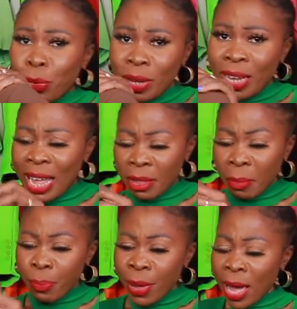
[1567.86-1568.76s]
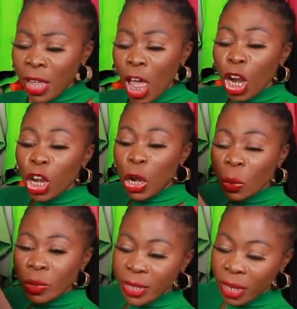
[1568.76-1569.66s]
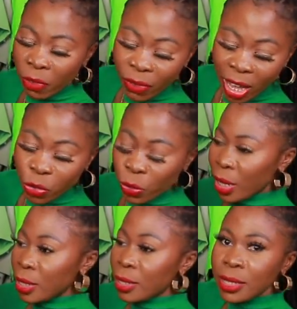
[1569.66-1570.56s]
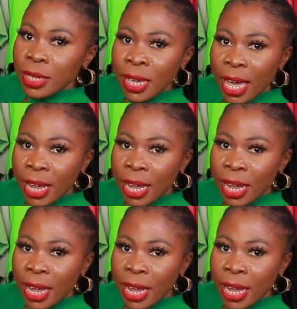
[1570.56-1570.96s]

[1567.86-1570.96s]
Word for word: looking at the back, long sleeve as you can see,